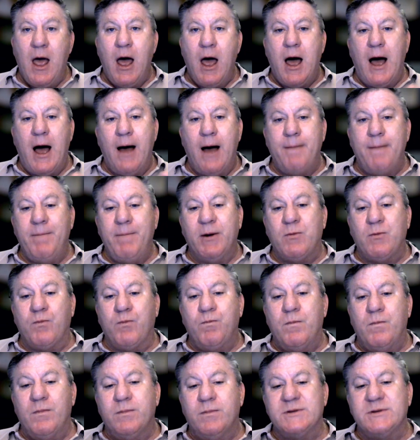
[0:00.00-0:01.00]
But
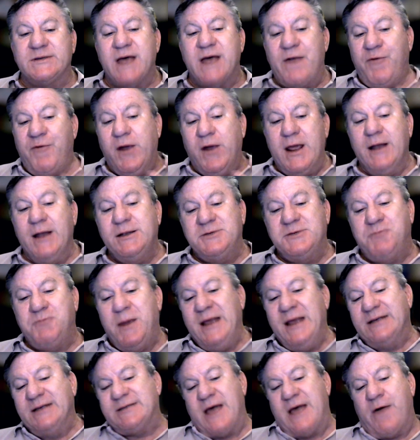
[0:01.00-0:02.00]
South Africans,
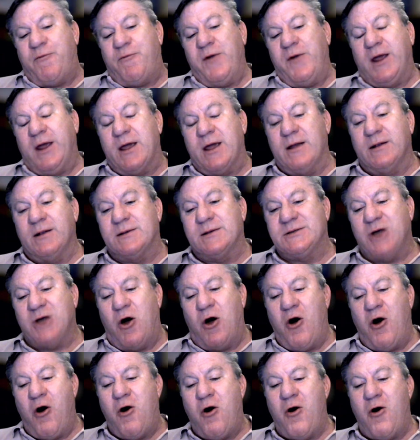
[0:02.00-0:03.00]
being South Africans,
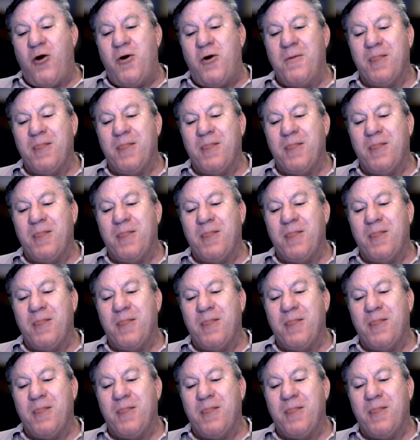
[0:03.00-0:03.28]
are